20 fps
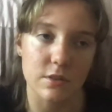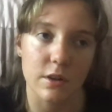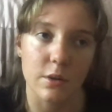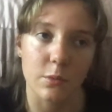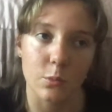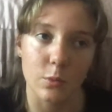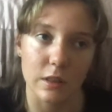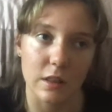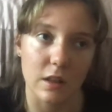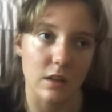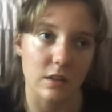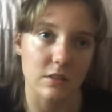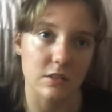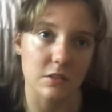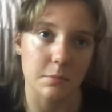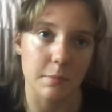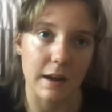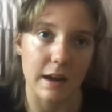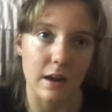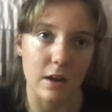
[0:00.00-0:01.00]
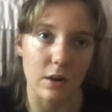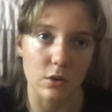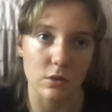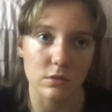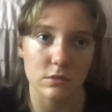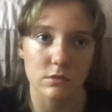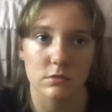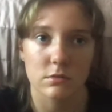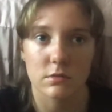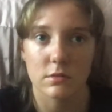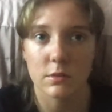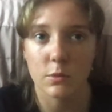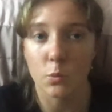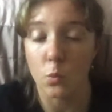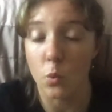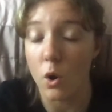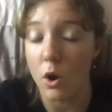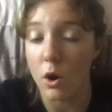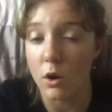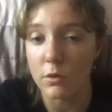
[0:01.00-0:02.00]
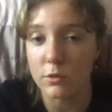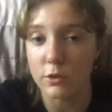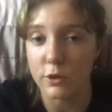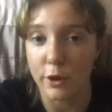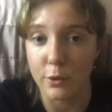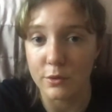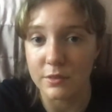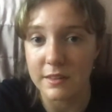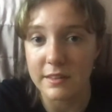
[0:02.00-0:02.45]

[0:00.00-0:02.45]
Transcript: and we learnt about what goes